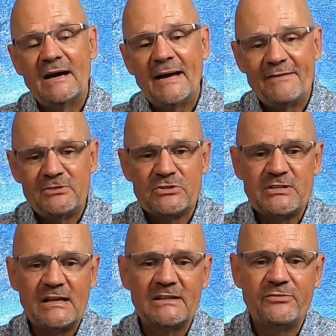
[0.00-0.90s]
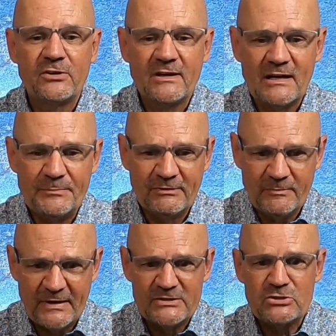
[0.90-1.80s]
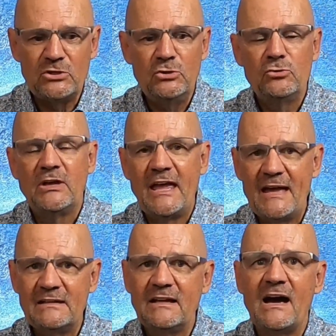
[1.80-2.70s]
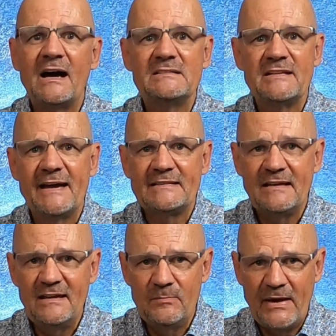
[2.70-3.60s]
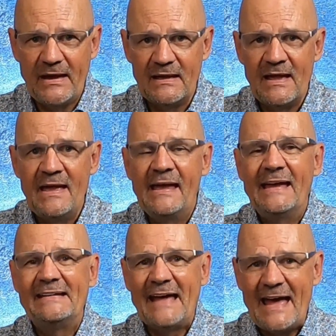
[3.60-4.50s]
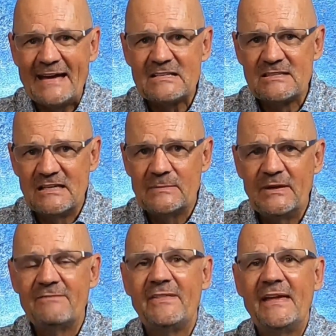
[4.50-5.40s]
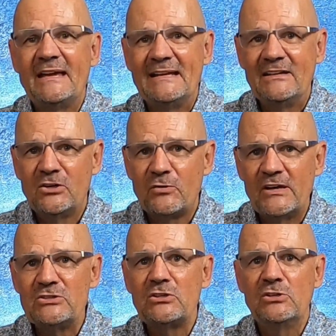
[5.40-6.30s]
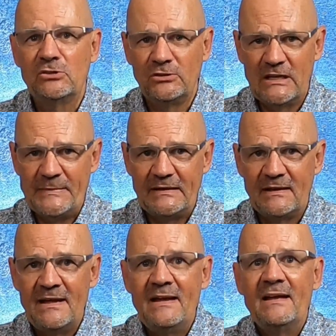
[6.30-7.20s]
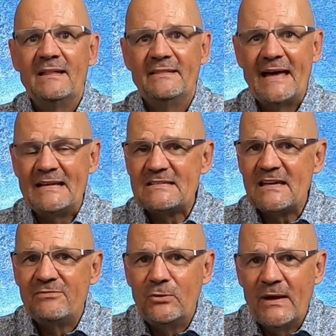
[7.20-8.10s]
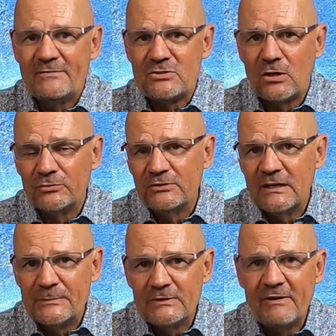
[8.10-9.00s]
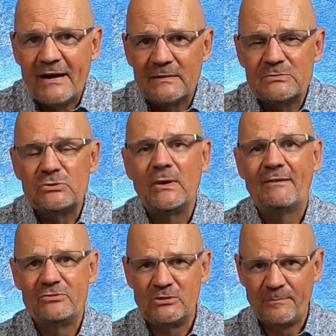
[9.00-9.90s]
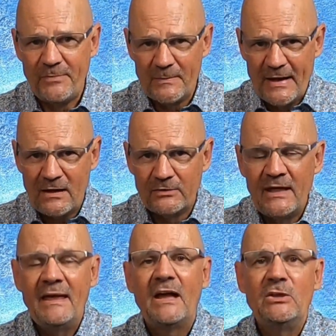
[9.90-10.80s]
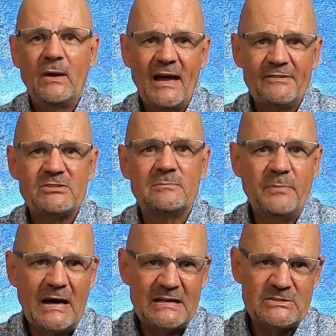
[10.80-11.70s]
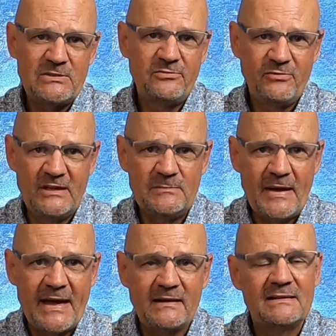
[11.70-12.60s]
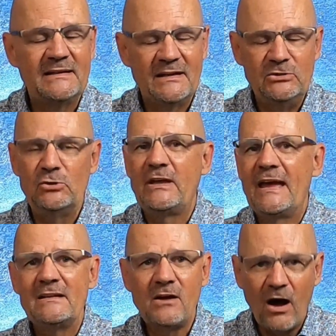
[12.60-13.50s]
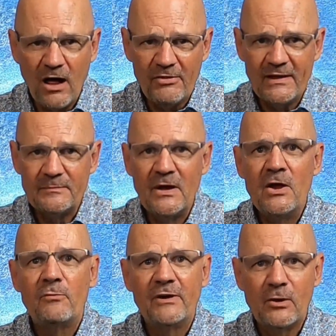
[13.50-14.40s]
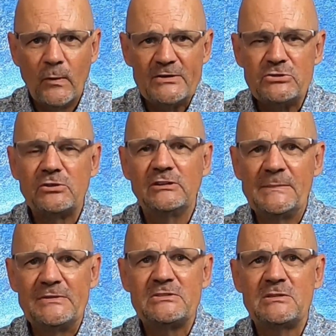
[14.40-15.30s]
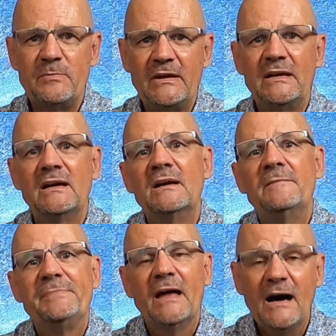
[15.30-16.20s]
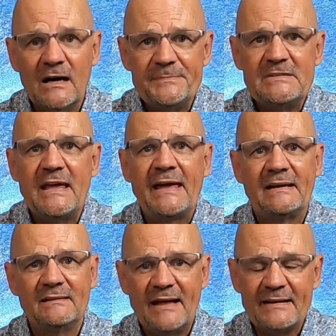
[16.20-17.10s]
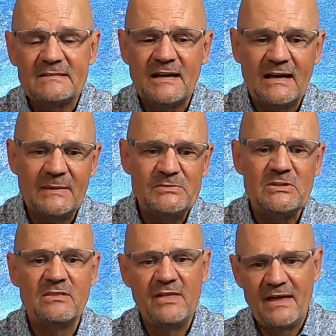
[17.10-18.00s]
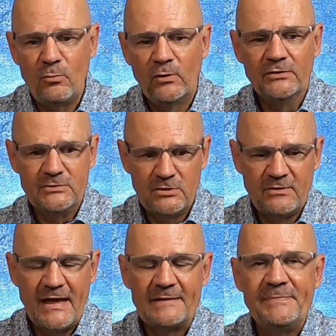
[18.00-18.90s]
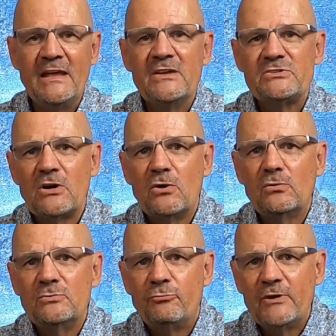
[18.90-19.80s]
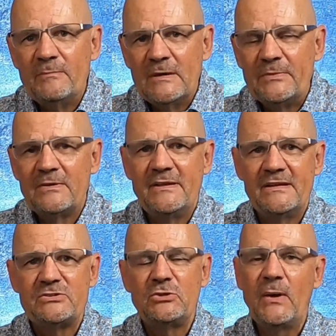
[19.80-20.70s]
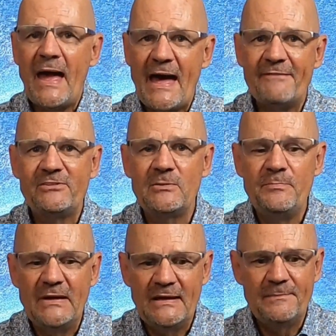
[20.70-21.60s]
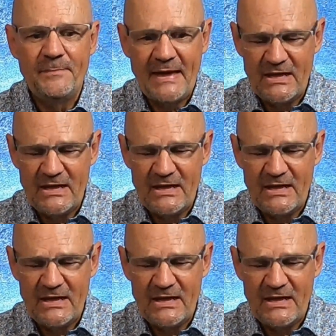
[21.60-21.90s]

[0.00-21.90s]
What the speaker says: Now, after selling for a couple of months, you can contact eBay and ask them if they can increase your limit. That is, if you have sold a number of items, you have shipped them out, and you have some positive feedback. Again, you can call them, request your limits to be upped, and a lot of times they will do that. So remember this, you have to be